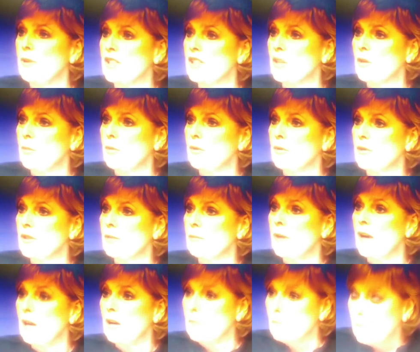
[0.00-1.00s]
could be supported
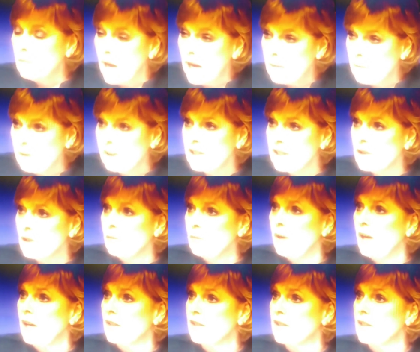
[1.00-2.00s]
by my political
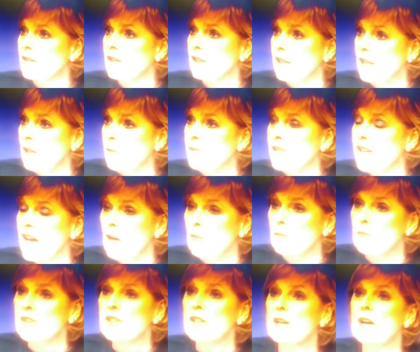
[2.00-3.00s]
party, the Lib
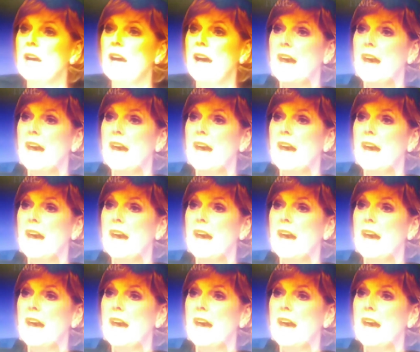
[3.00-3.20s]
Dems